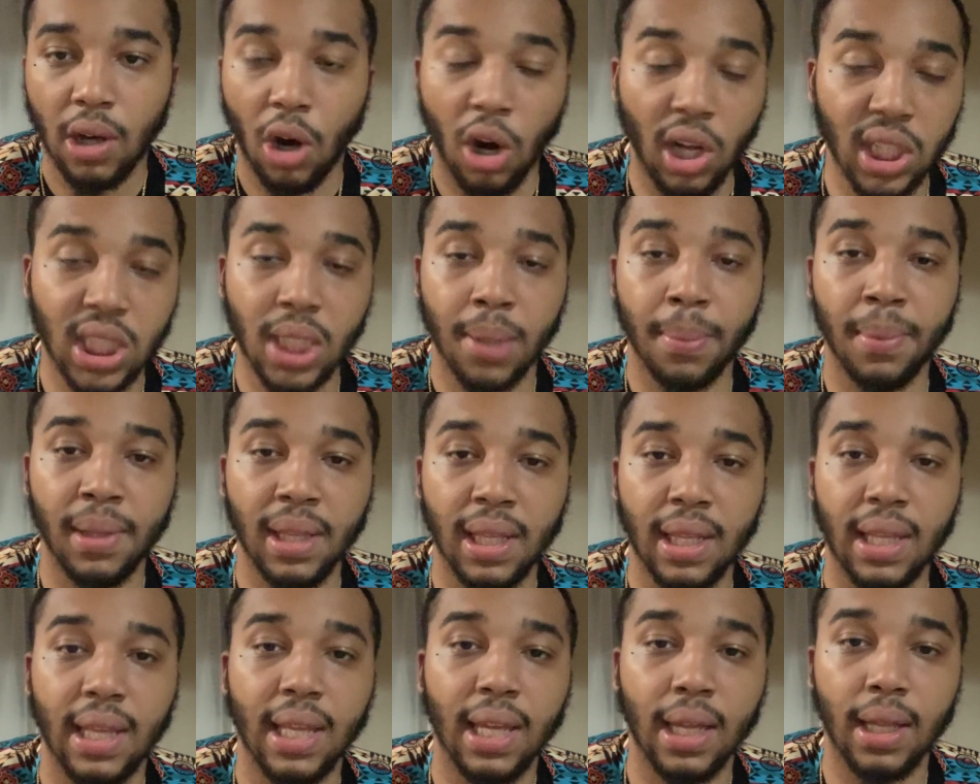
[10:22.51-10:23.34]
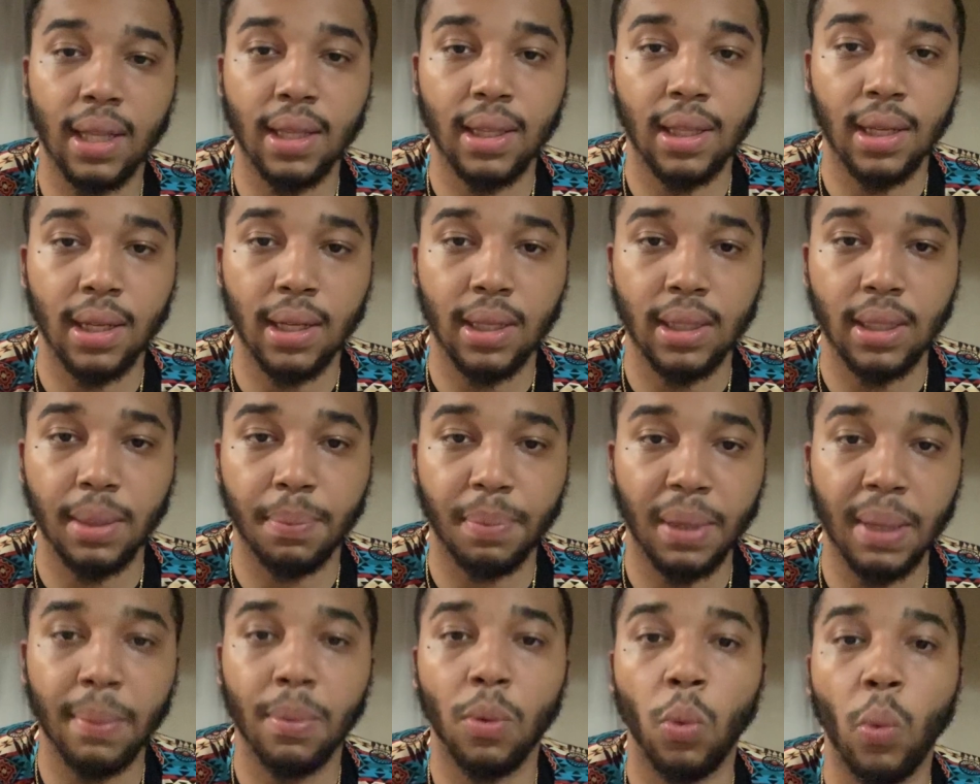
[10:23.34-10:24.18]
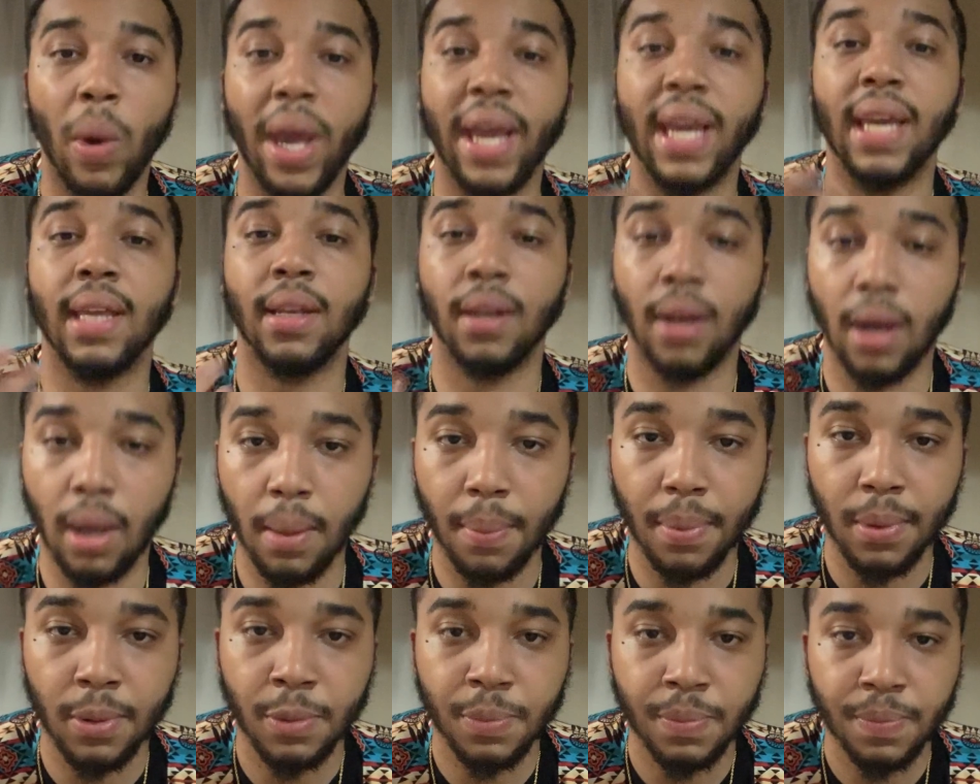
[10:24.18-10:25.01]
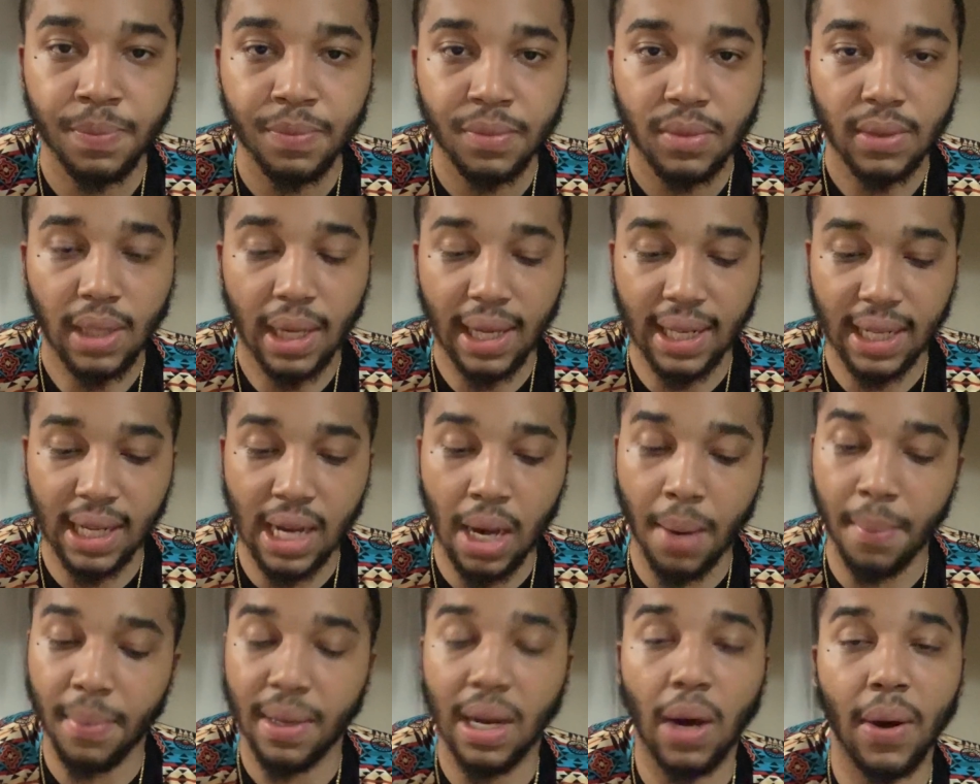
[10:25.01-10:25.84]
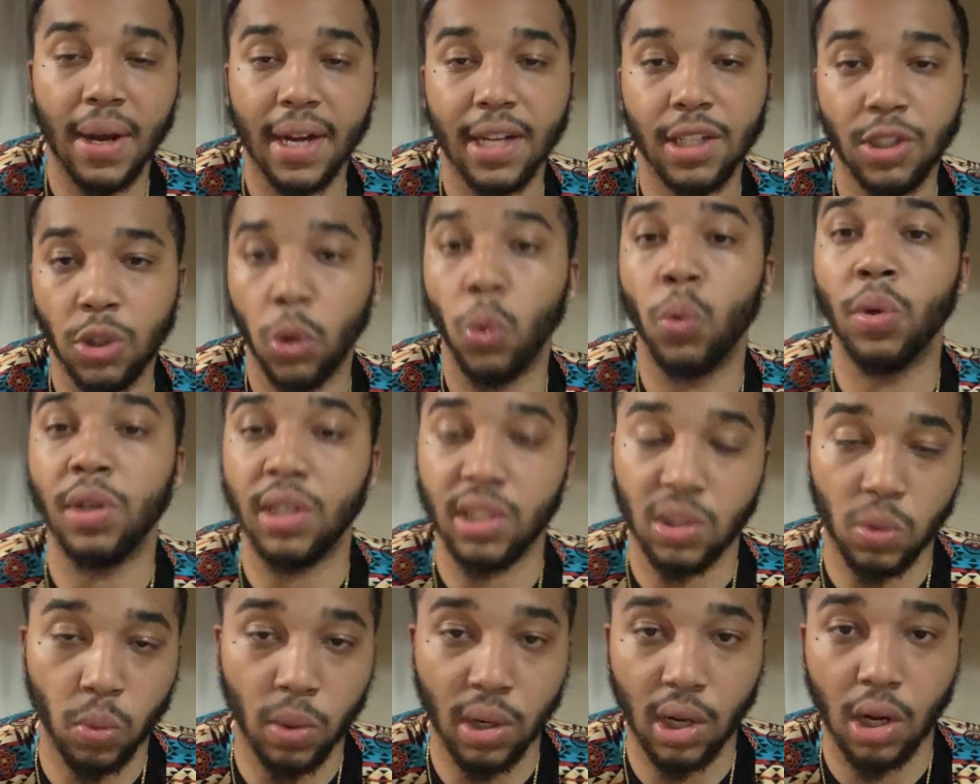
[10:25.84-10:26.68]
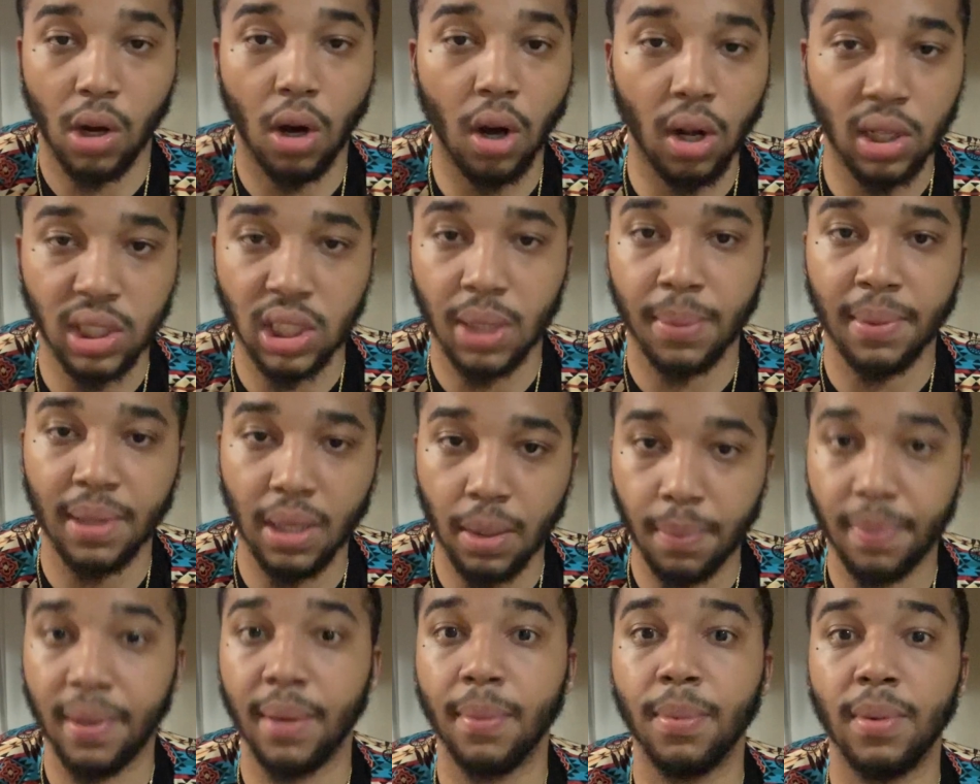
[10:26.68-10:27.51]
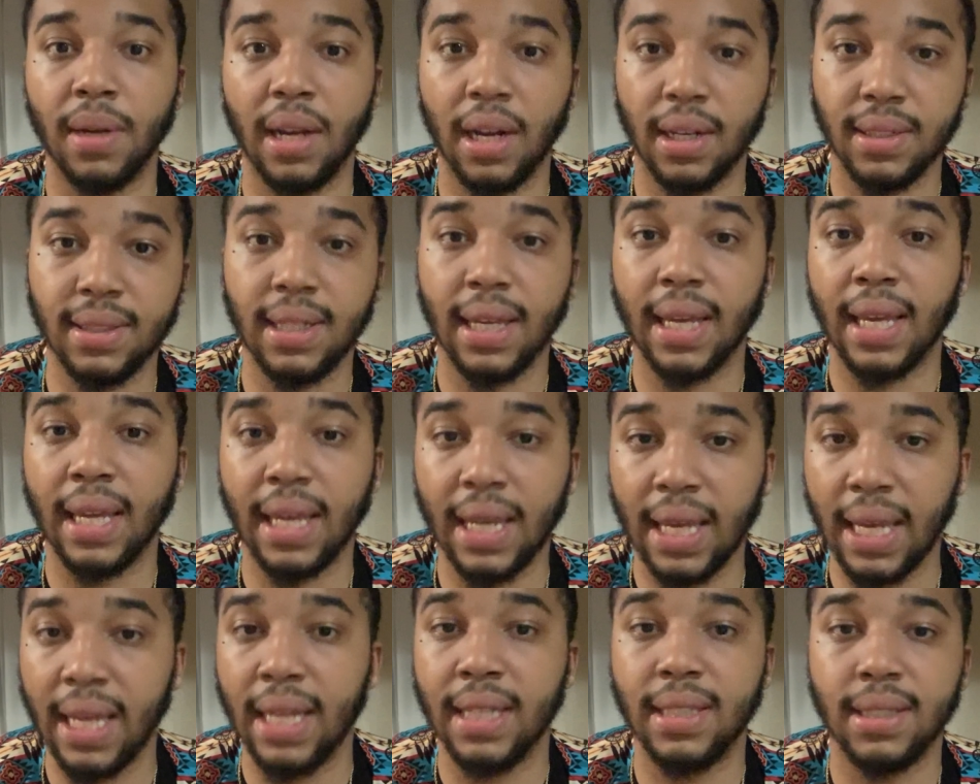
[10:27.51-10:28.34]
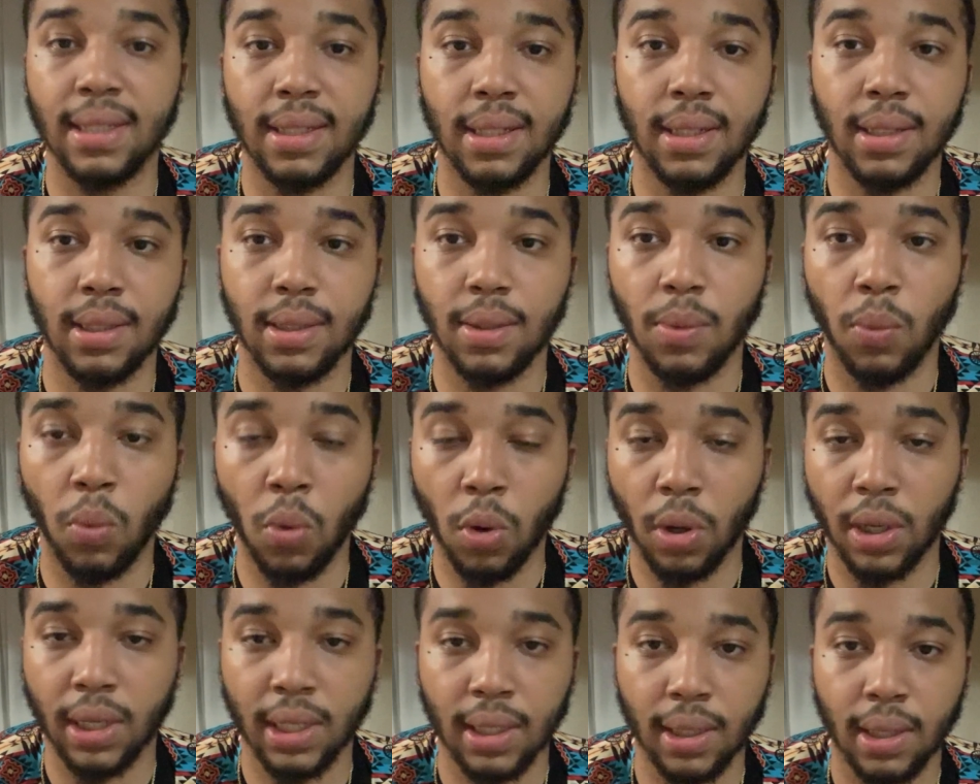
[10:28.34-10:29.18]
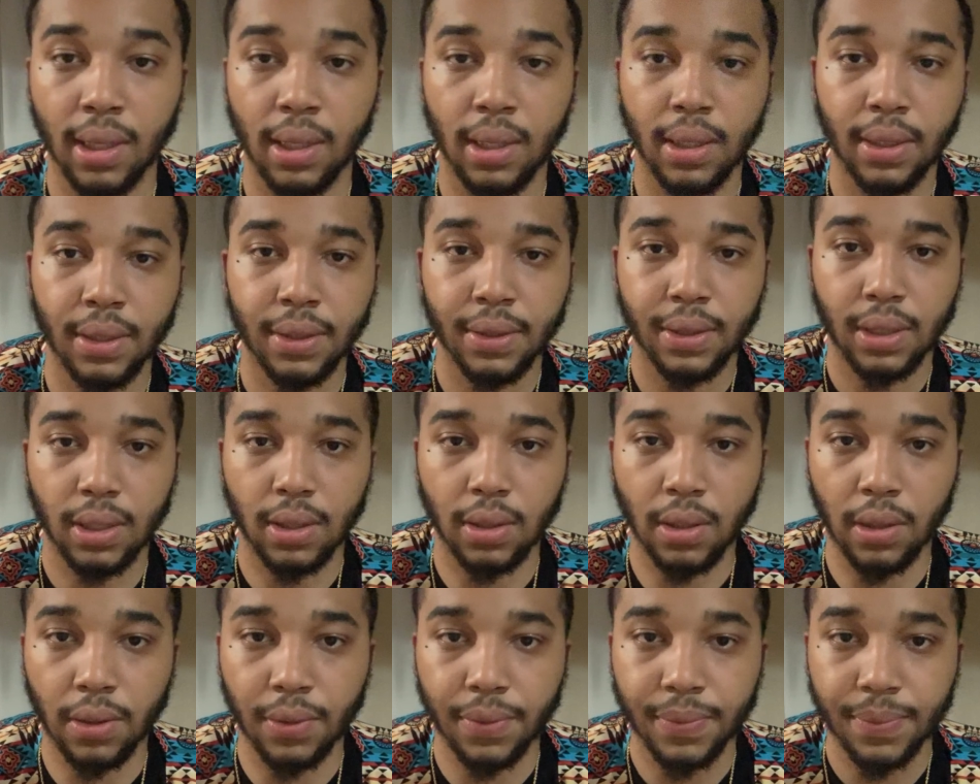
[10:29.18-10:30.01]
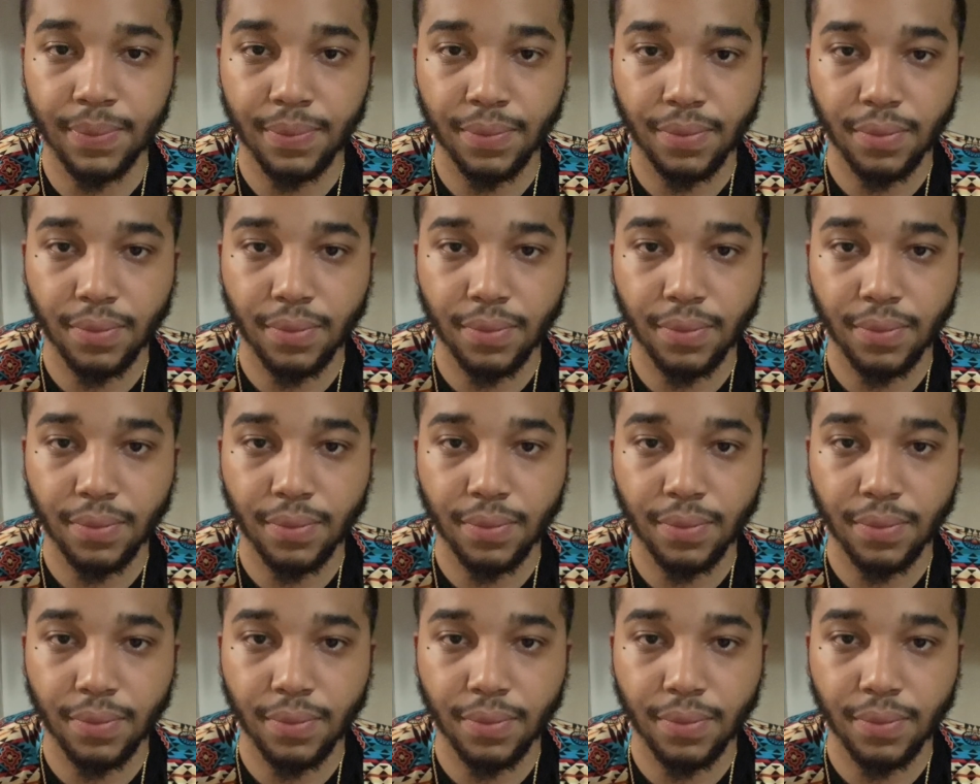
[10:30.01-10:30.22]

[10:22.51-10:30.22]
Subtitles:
Ultimately, the people waking up and coming out here doing this work are ultimately the people that are taking heed to the warning, you know.